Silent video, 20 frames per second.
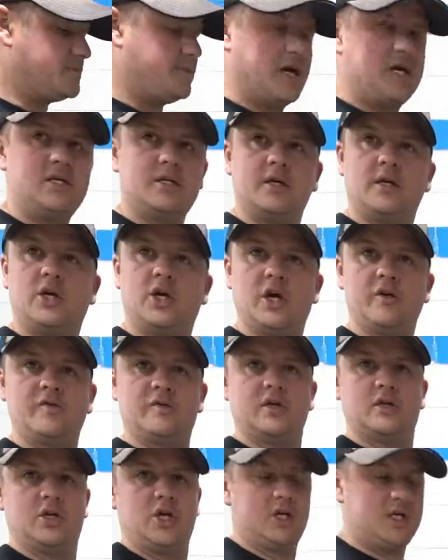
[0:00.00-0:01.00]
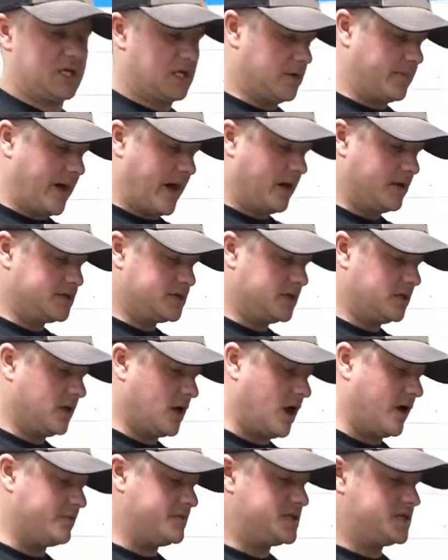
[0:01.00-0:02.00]
basically the gist of the balancing.
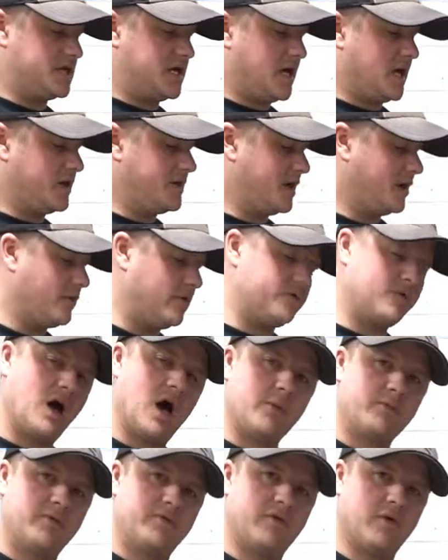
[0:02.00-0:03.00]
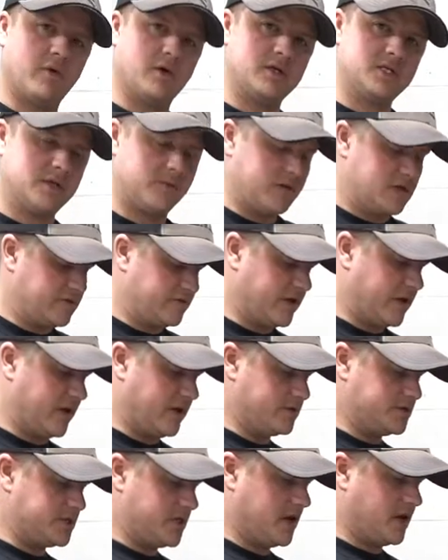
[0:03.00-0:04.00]
Obviously, I think we've talked before in some of these
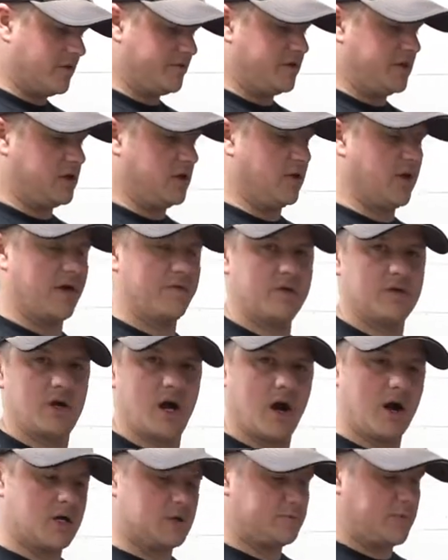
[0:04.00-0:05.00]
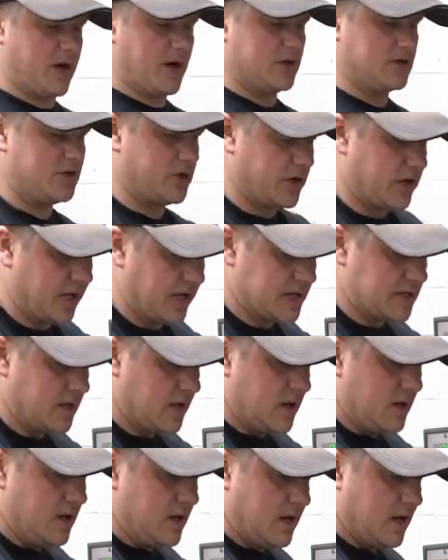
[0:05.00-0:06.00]
videos here, if you don't have your tires balanced, you're gonna get
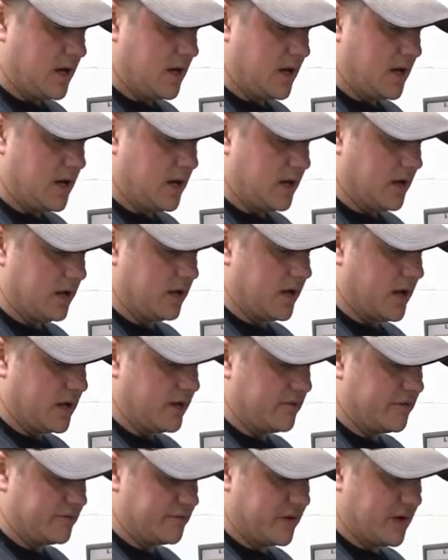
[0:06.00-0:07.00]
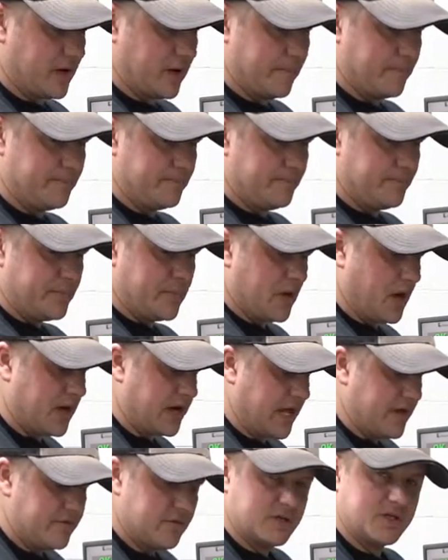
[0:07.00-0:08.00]
a lot of
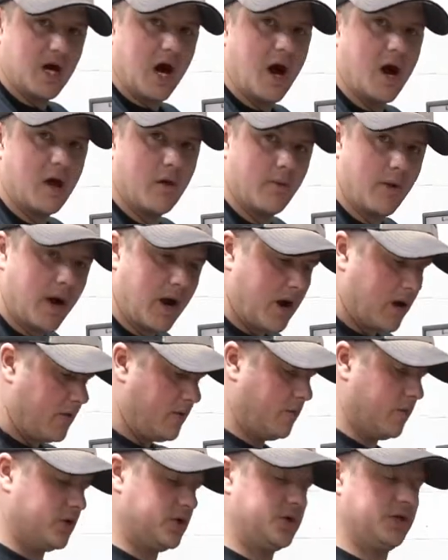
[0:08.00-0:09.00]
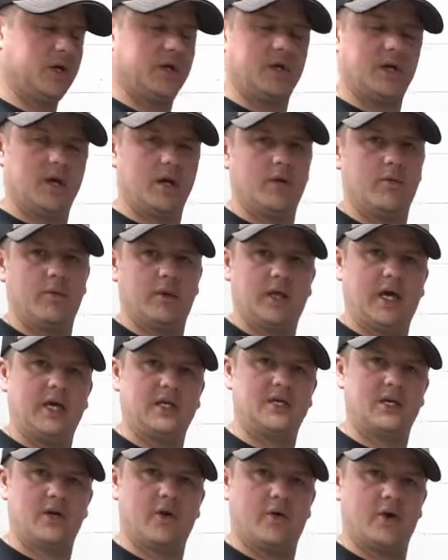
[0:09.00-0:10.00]
uneven tire wear, which will
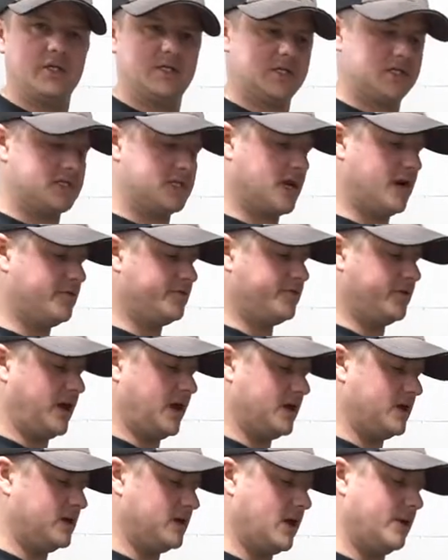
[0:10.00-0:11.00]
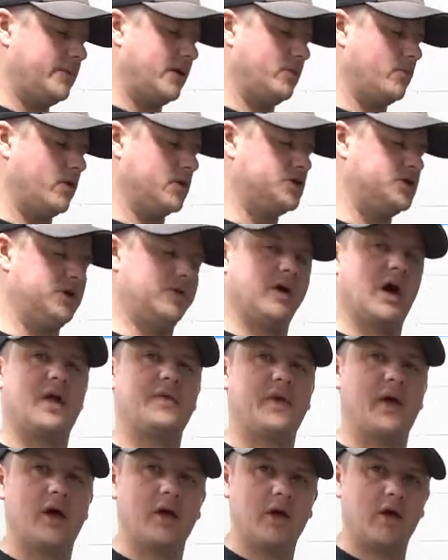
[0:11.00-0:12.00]
lead to noise and stuff. And I mean, once you've
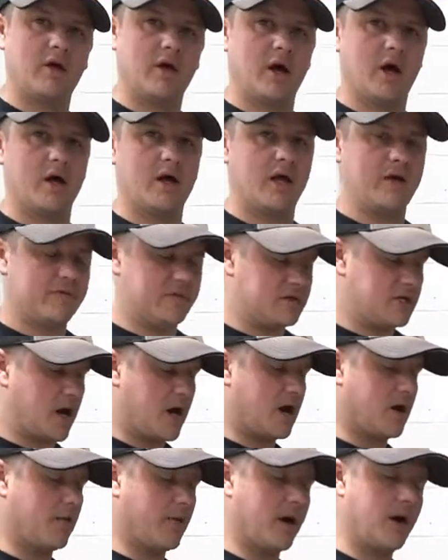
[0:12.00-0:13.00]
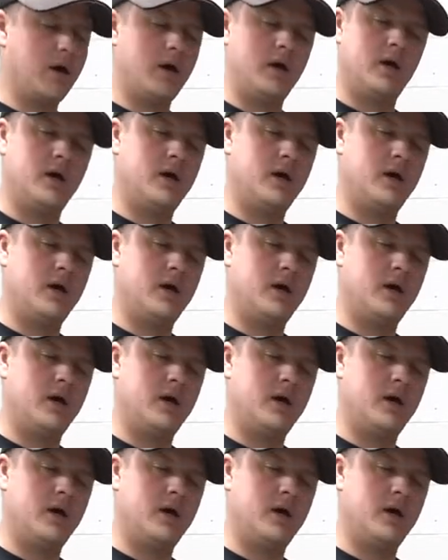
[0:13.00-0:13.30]
got the uneven tire wear,